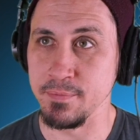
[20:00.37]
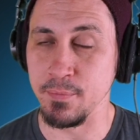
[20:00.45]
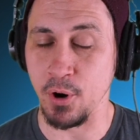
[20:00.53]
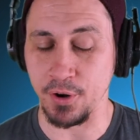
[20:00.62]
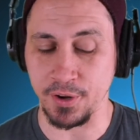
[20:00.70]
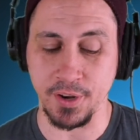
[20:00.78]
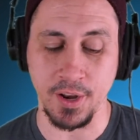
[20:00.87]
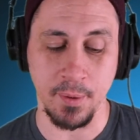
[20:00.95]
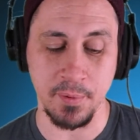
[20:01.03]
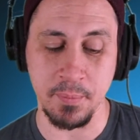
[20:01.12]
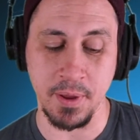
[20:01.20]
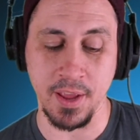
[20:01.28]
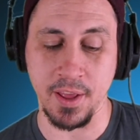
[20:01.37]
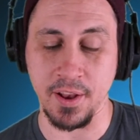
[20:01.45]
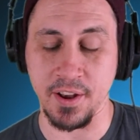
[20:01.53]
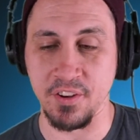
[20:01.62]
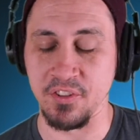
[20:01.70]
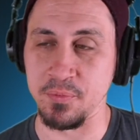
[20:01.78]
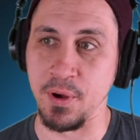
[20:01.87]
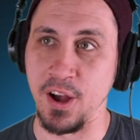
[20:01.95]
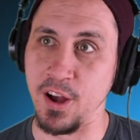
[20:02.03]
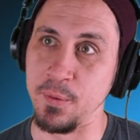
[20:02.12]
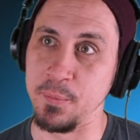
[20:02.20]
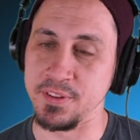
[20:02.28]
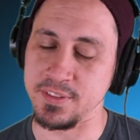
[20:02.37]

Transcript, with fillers: Mark and Omni-Man and his mom and